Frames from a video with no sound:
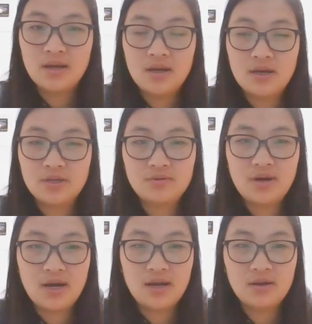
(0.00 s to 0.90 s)
So
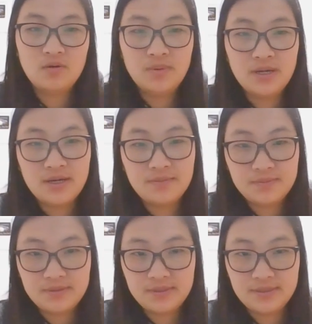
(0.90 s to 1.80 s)
I opened up
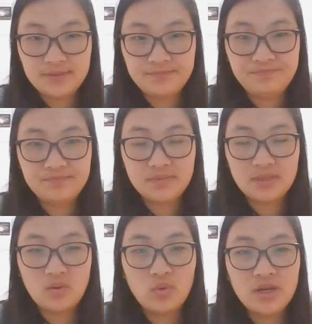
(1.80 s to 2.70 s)

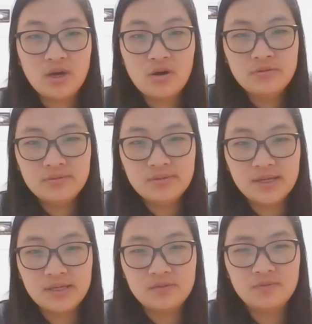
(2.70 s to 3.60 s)
the window
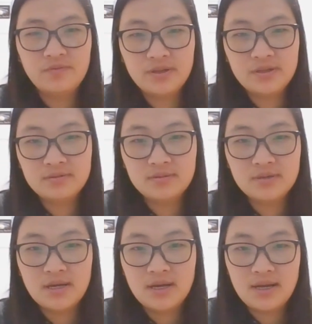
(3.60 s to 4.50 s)
and to feel
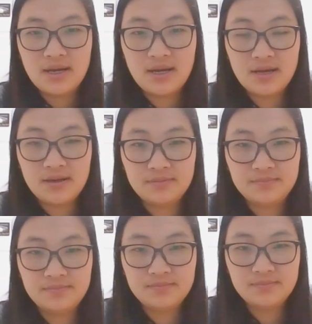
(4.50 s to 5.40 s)

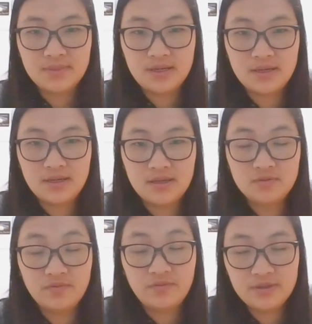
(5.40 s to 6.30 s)

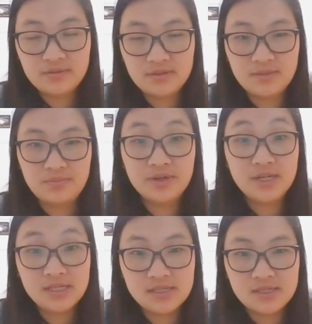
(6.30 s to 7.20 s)
the
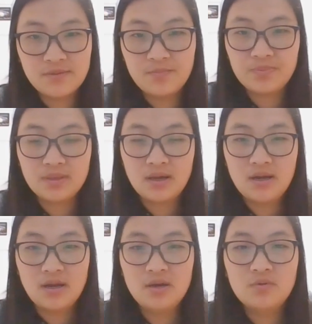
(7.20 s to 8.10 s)
breeze.
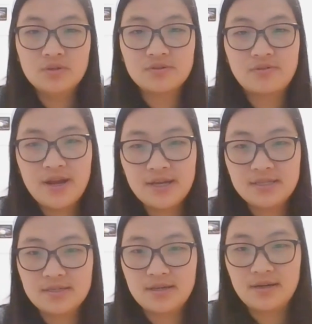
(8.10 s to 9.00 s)
It was great.